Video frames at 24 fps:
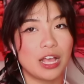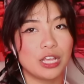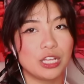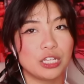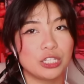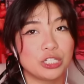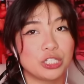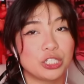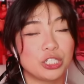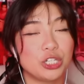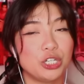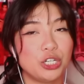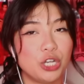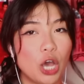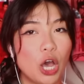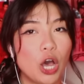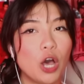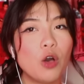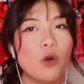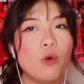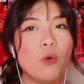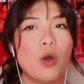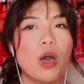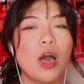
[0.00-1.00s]

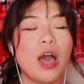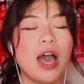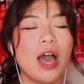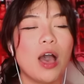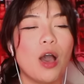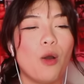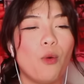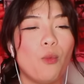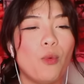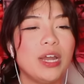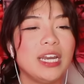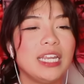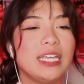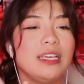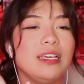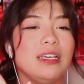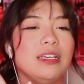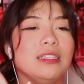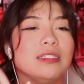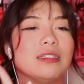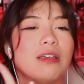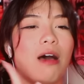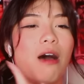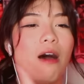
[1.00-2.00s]
Snow, when
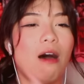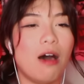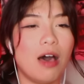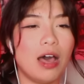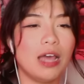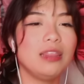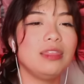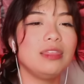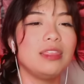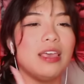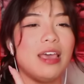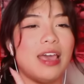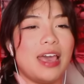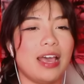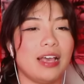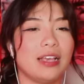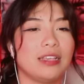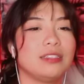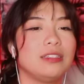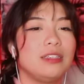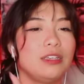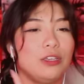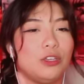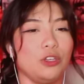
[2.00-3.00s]
he's on the
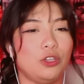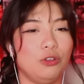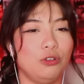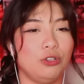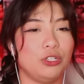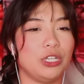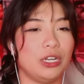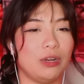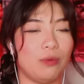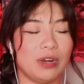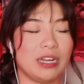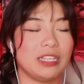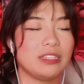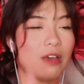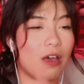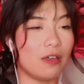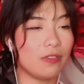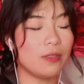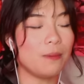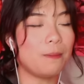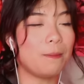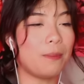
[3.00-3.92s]
execution, when he's on the